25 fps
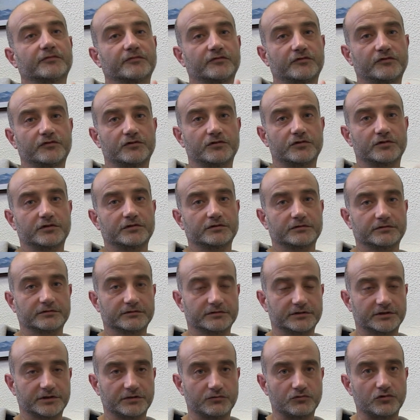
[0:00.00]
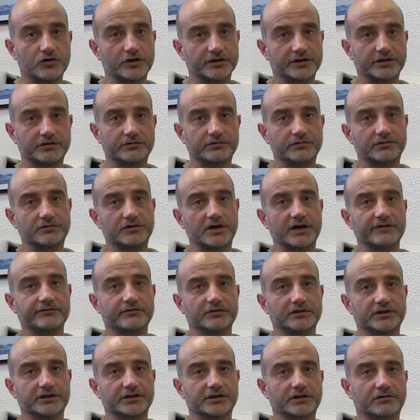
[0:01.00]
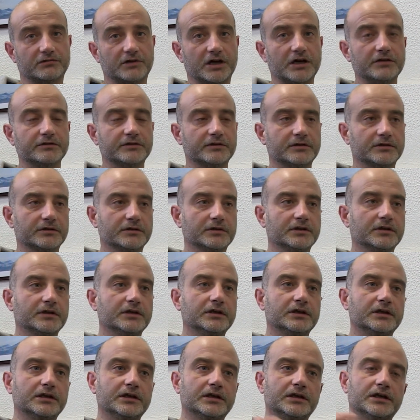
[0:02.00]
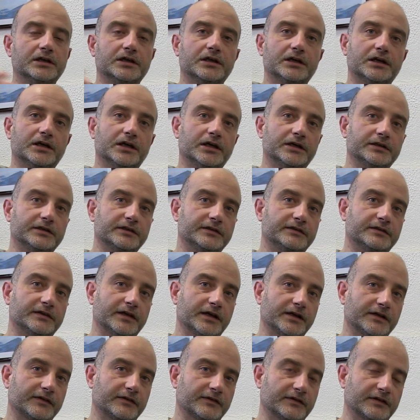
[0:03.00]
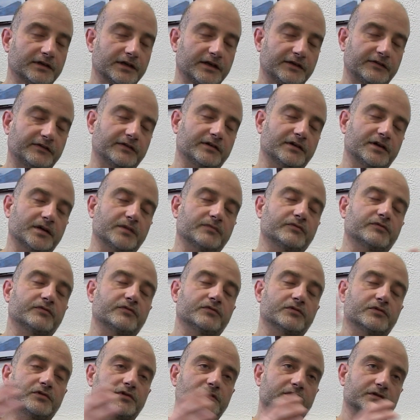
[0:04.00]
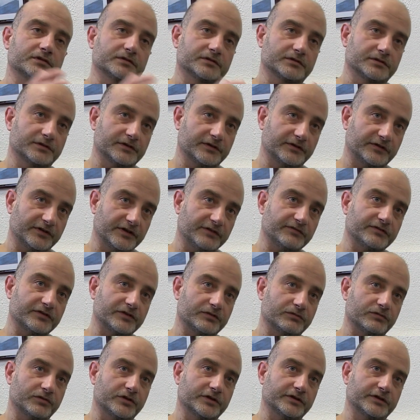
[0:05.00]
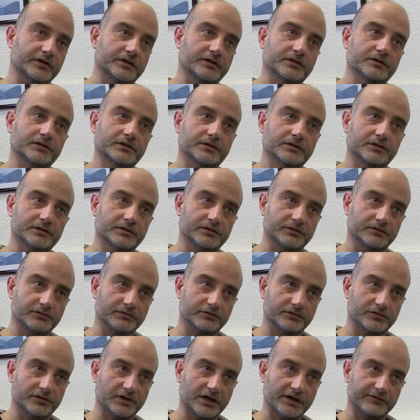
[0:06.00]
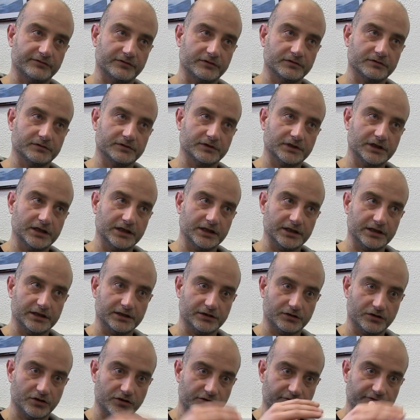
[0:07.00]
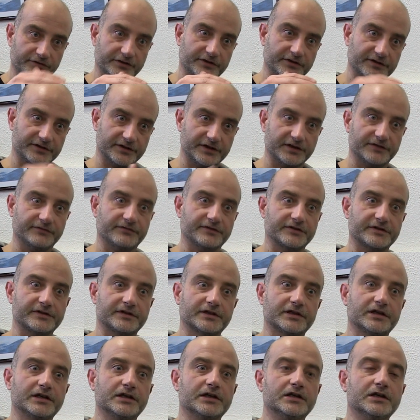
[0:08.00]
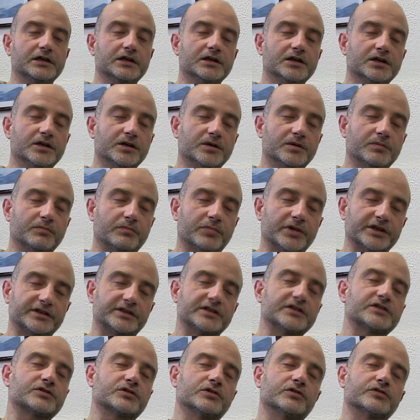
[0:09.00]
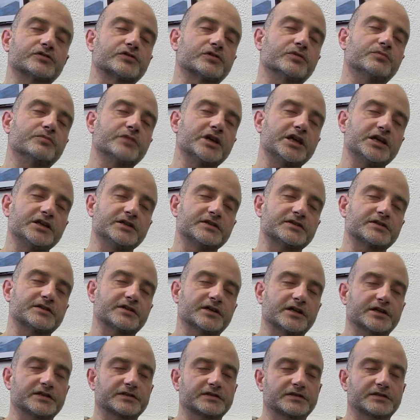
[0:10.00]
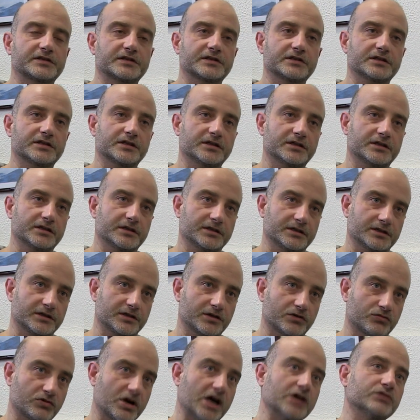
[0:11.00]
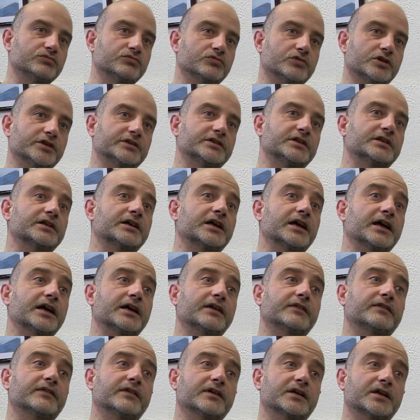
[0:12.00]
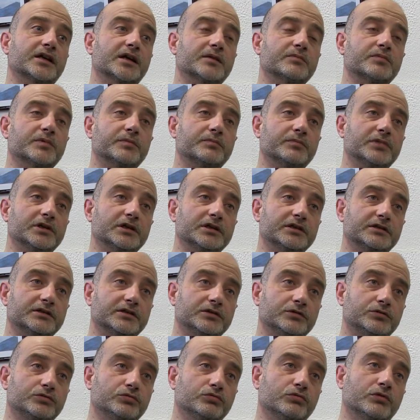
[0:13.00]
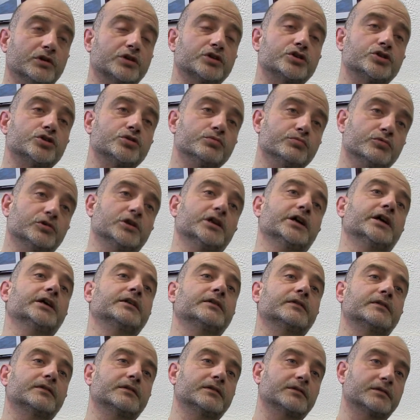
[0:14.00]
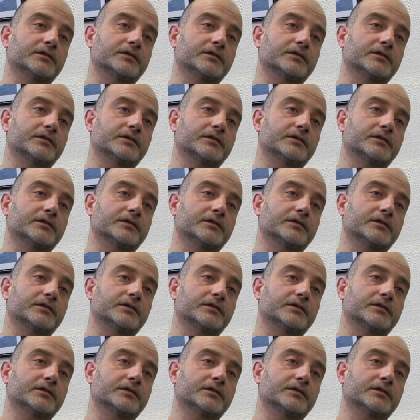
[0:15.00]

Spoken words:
for the water to travel underground, and it takes less time for the surface water to travel over the surface. But this also means that groundwater has the capability to accumulate